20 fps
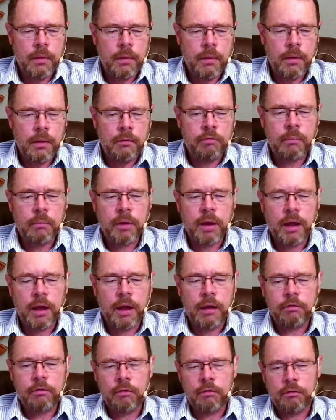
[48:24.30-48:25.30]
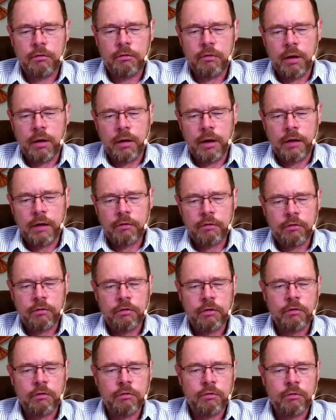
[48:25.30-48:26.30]
In some cases in our
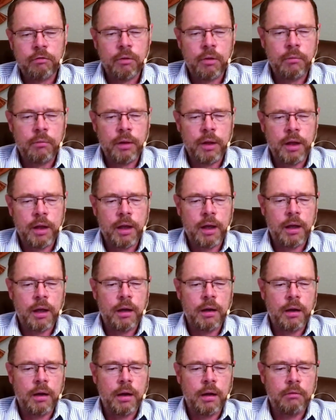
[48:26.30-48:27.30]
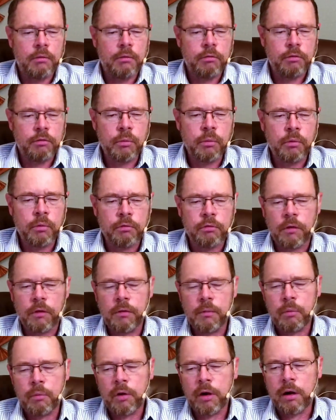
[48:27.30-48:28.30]
nation's history, we had schools
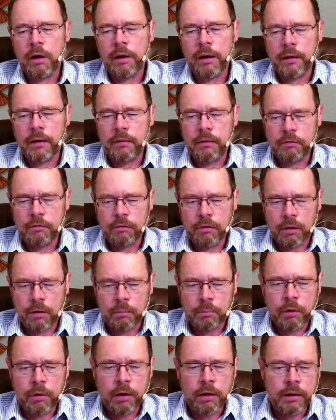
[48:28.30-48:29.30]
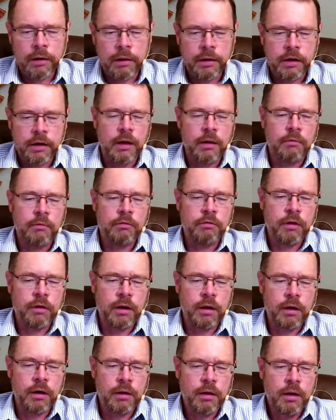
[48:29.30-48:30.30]
on the prairie in these little prairie towns,
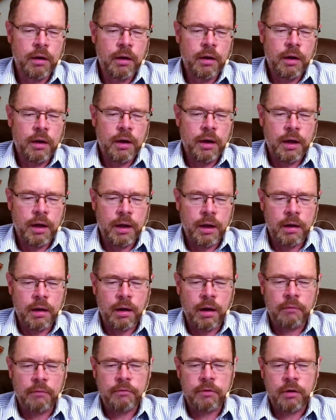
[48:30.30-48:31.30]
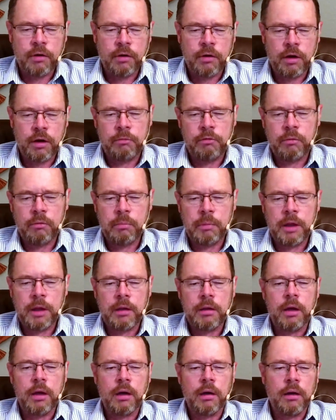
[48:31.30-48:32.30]
and oftentimes it would be
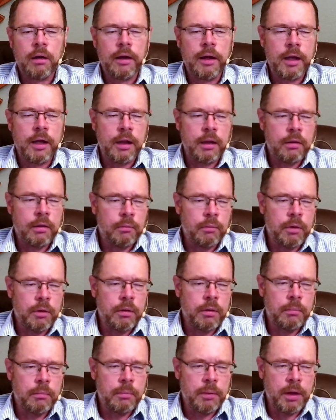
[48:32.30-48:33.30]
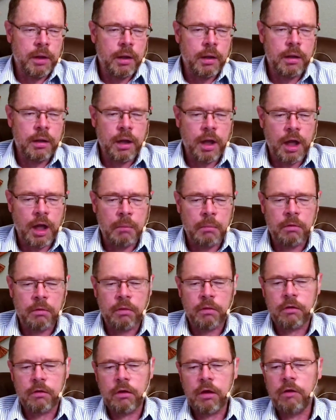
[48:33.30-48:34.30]
a young lady who would be named
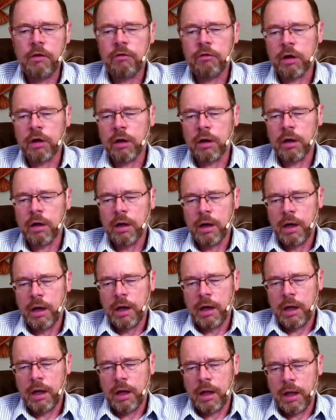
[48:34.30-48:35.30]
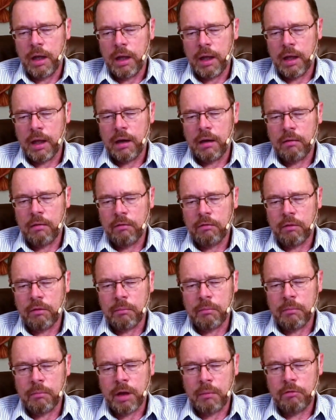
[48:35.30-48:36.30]
the teacher, and
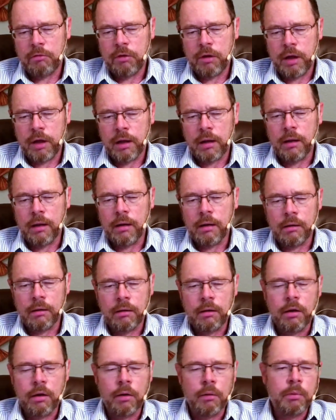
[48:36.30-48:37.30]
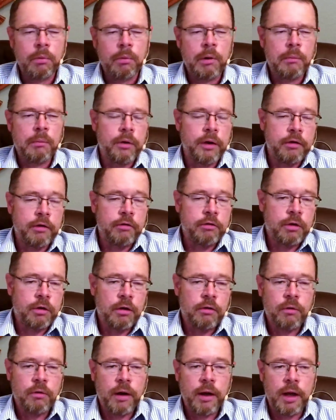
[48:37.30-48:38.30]
sometimes she had little or no preparation
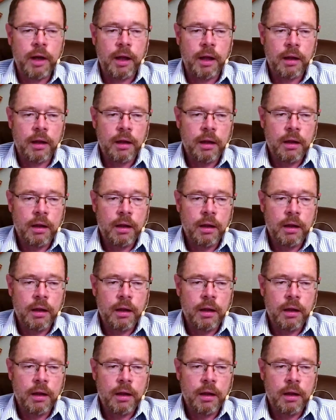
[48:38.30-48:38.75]
or training.